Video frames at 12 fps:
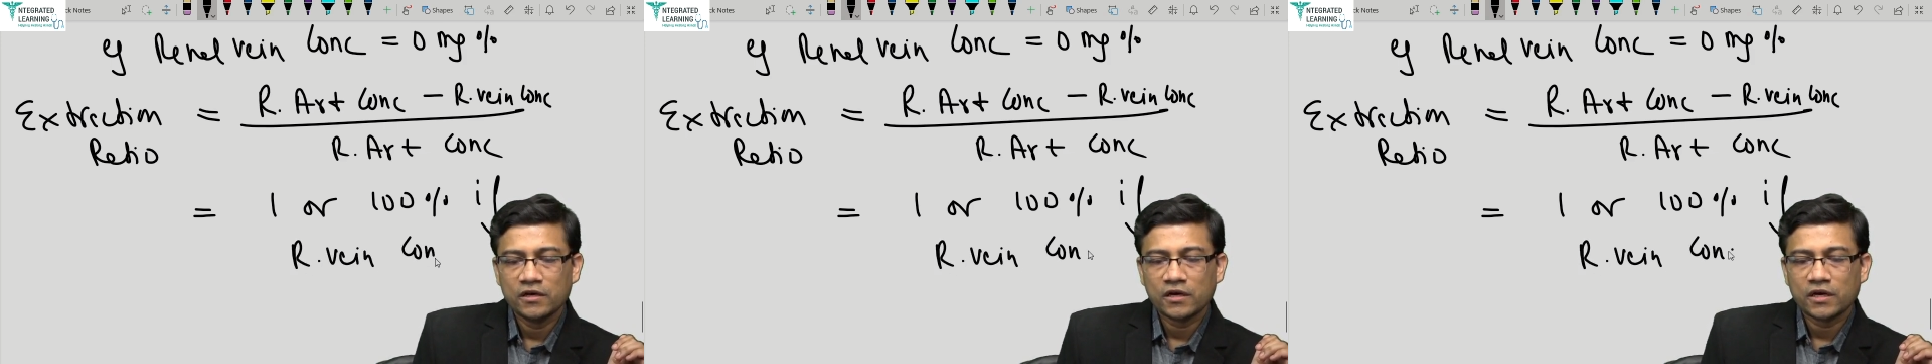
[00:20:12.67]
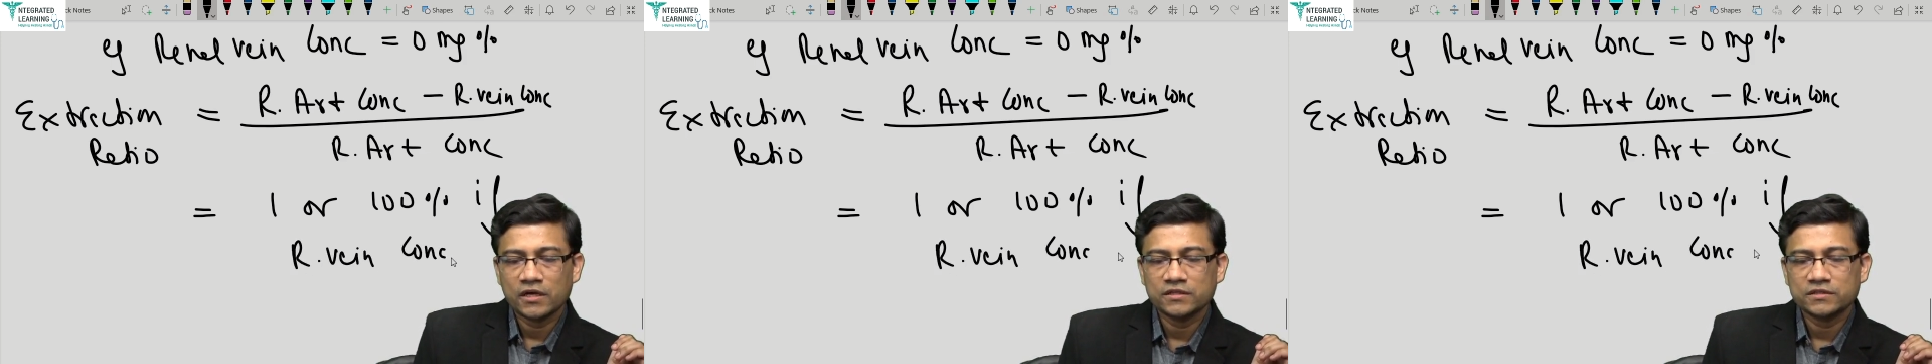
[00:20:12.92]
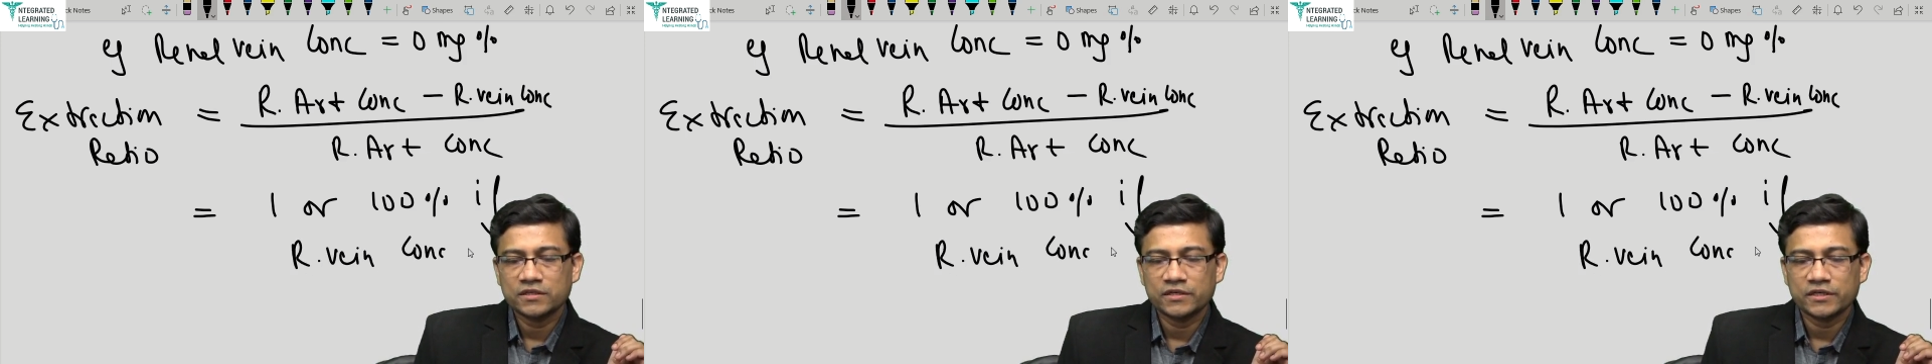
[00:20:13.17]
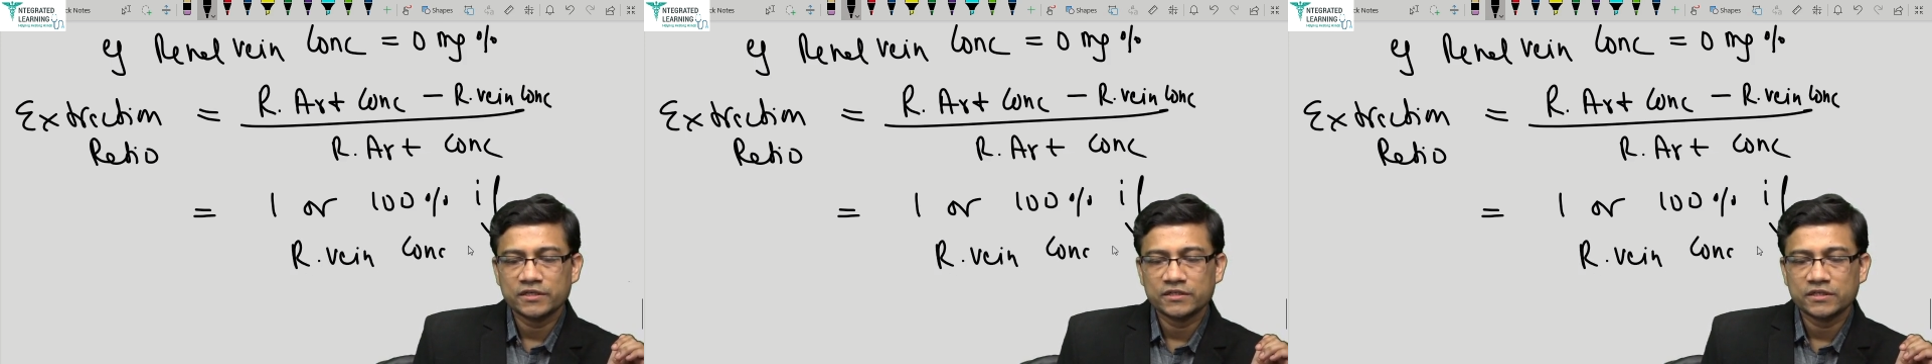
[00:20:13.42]

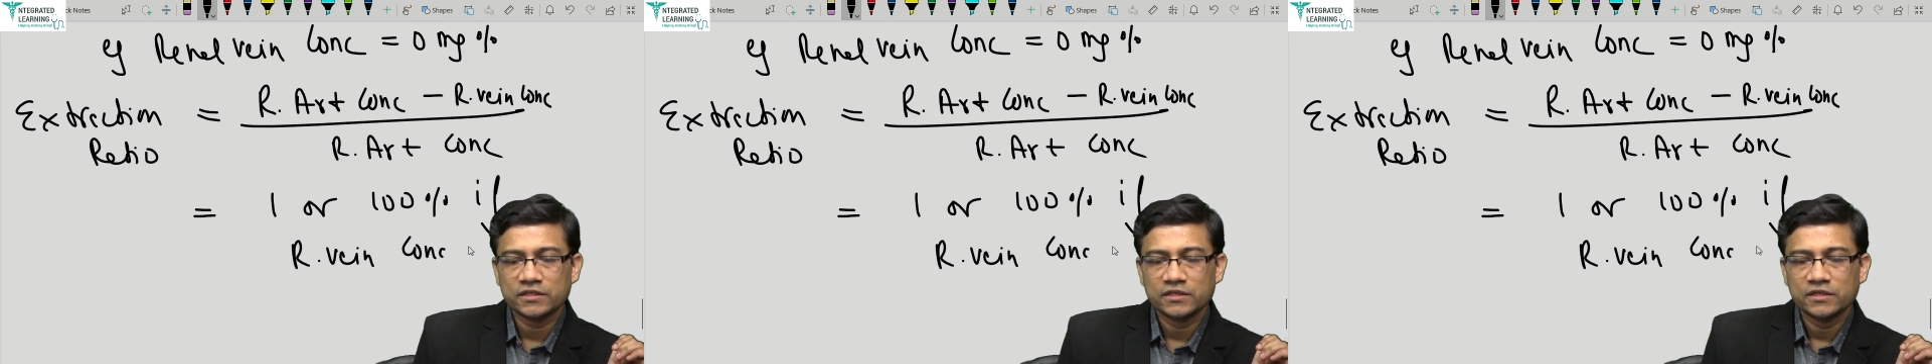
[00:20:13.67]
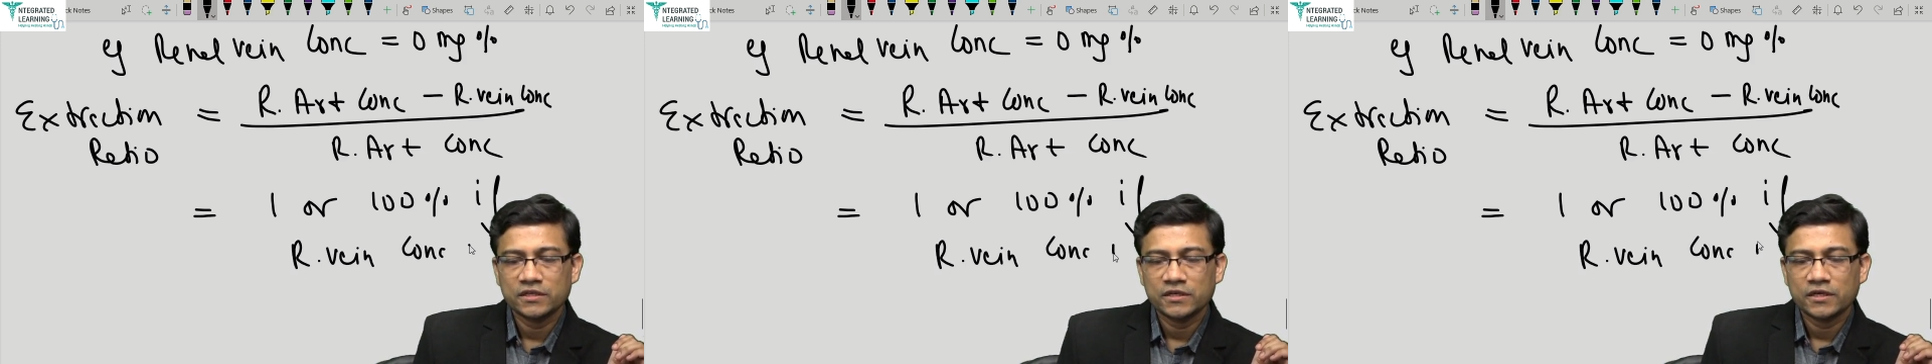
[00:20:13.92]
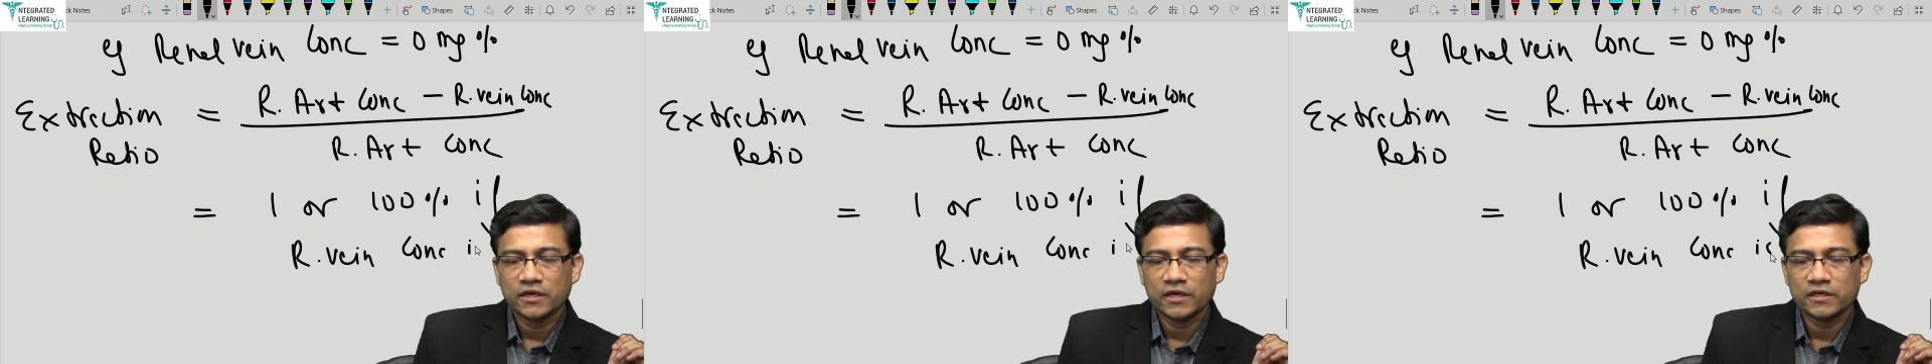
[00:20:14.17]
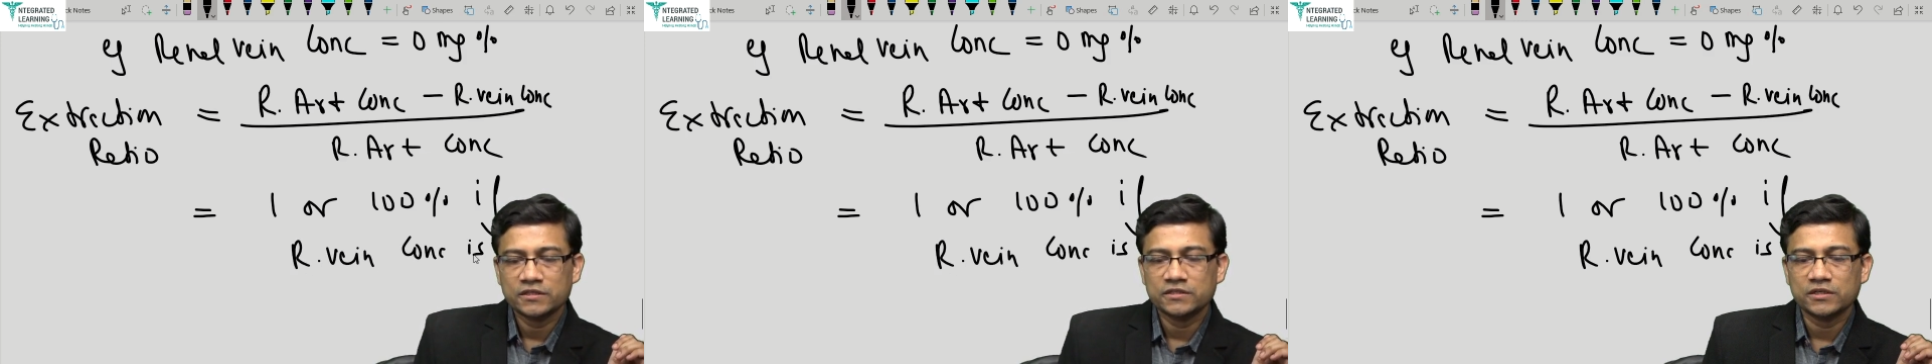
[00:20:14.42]
concentration
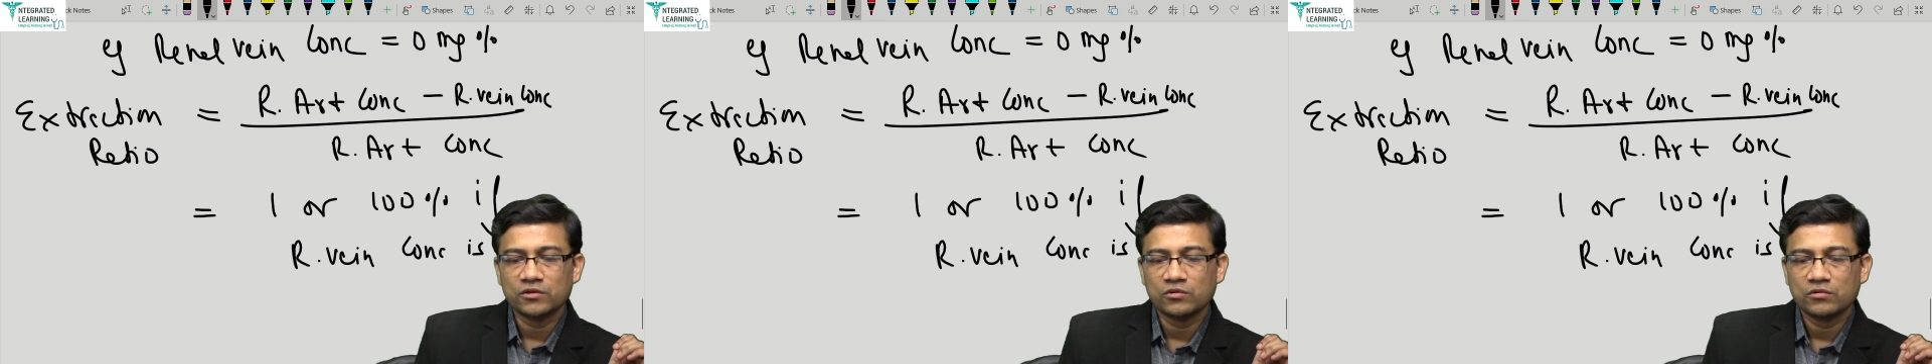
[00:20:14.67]
is 0,